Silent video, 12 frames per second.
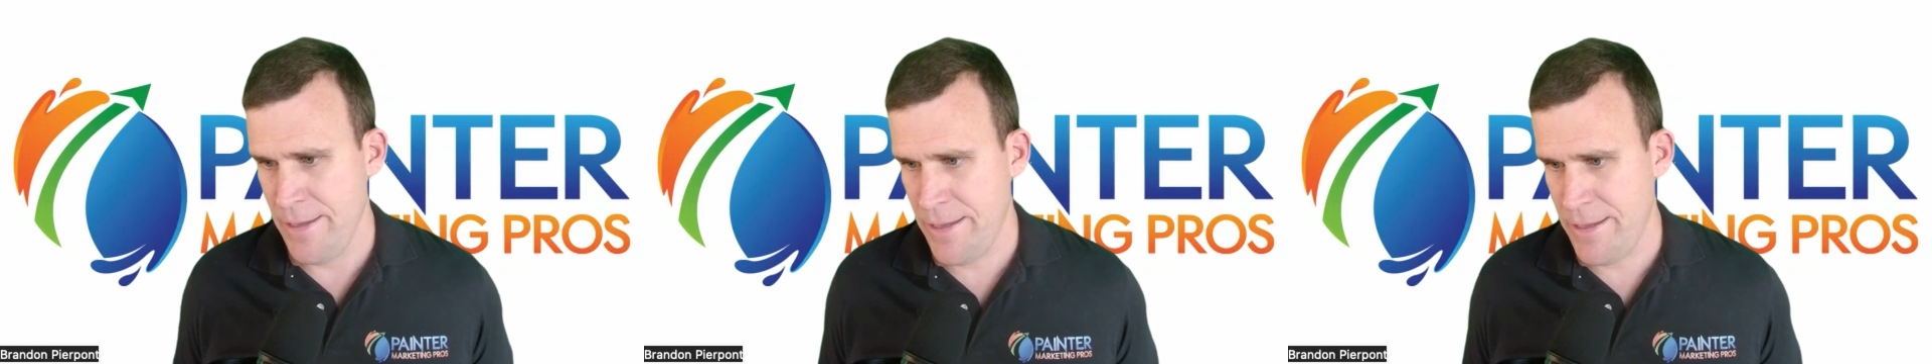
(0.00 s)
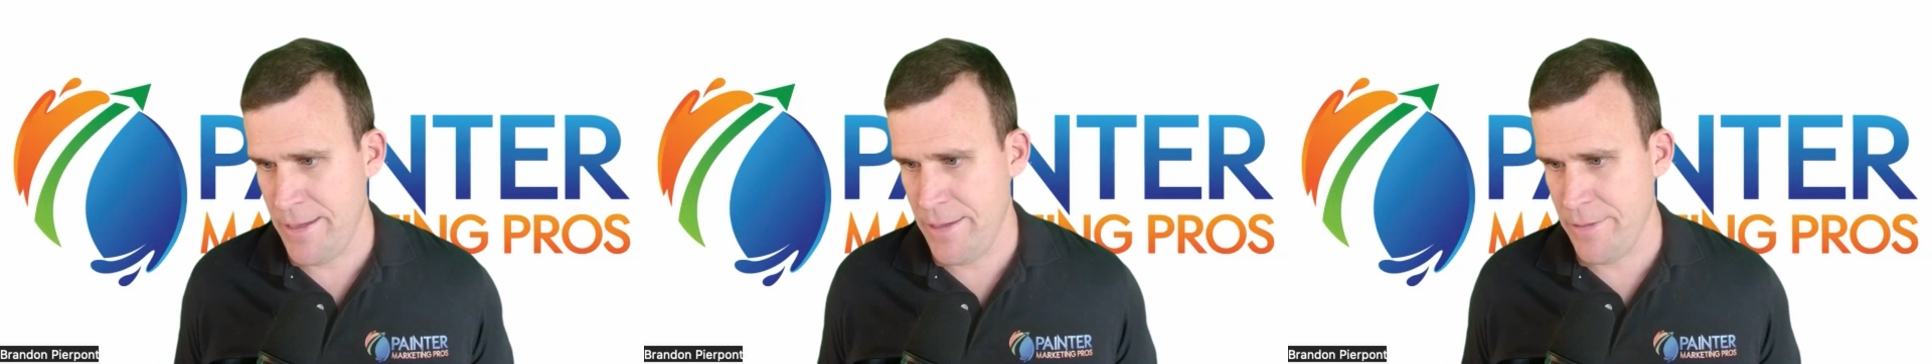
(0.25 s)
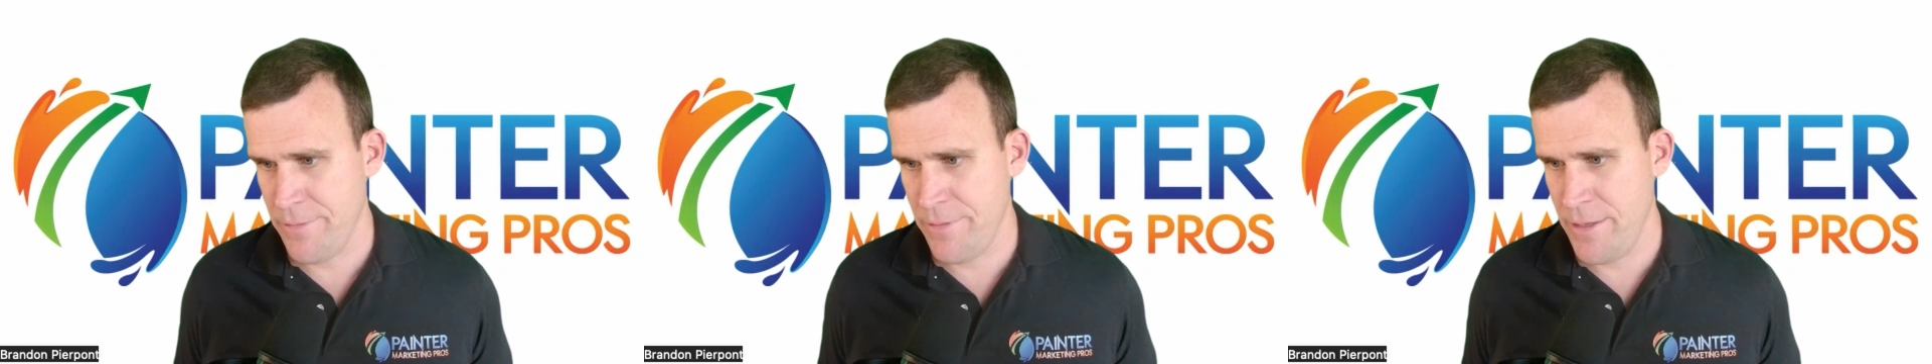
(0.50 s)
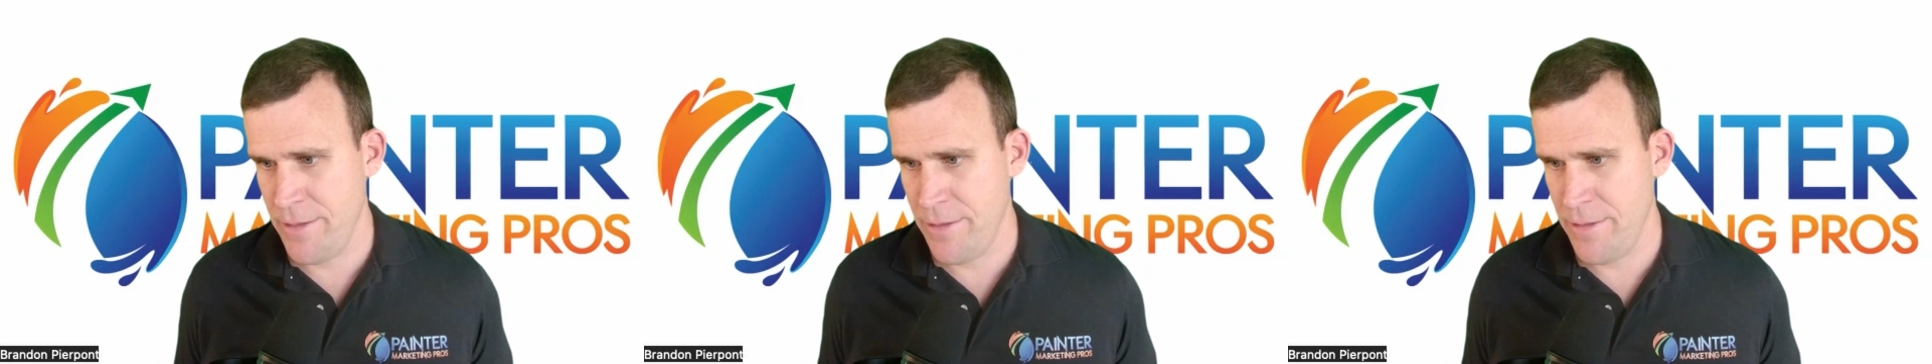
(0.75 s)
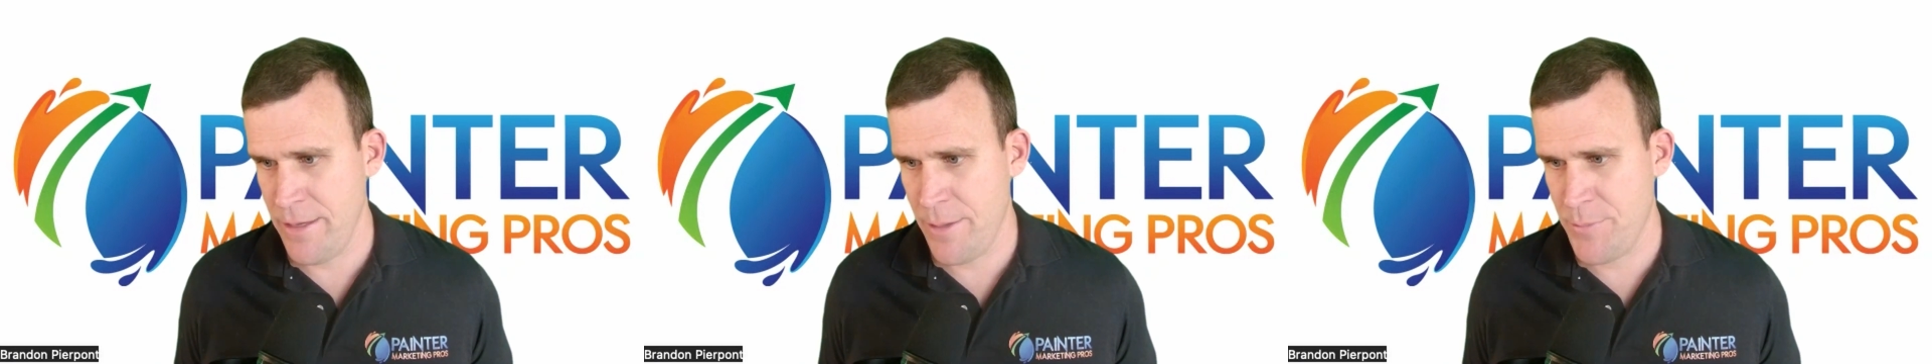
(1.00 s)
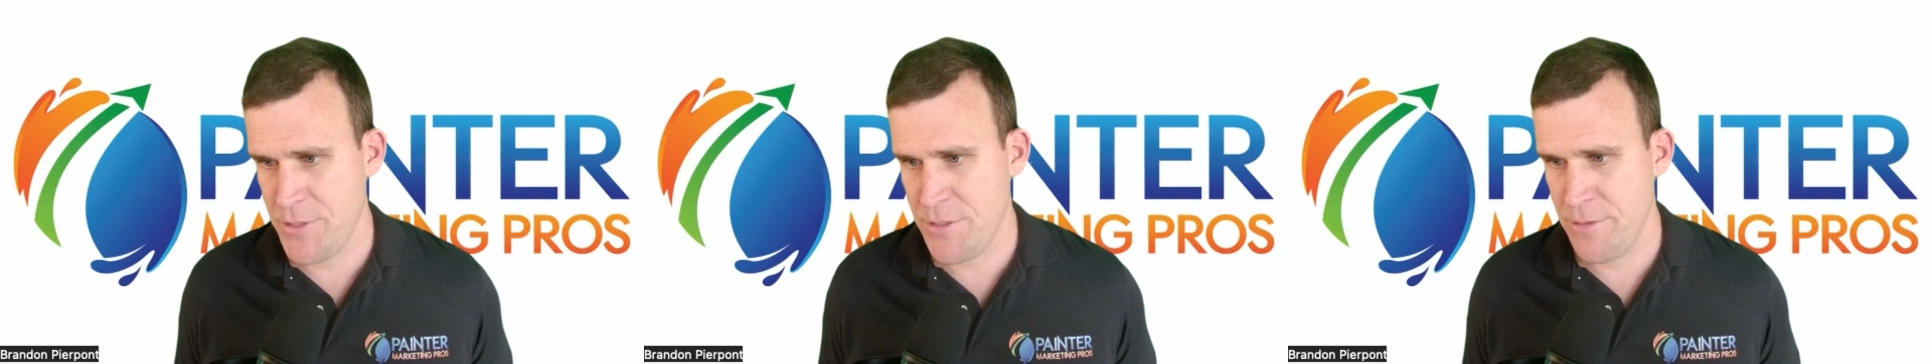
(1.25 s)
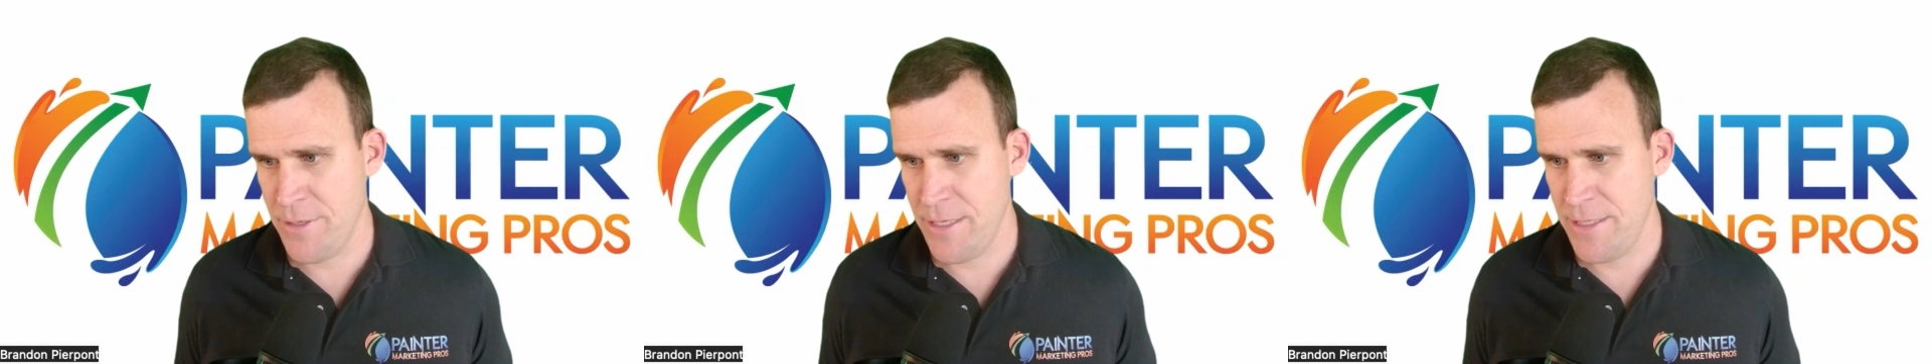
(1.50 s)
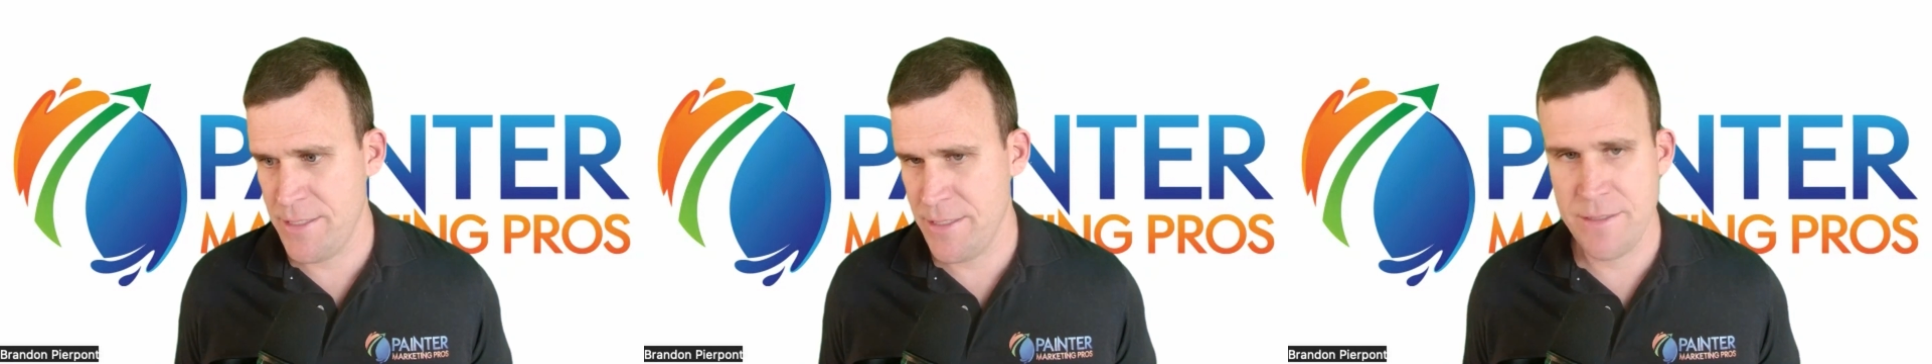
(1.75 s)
The opportunities,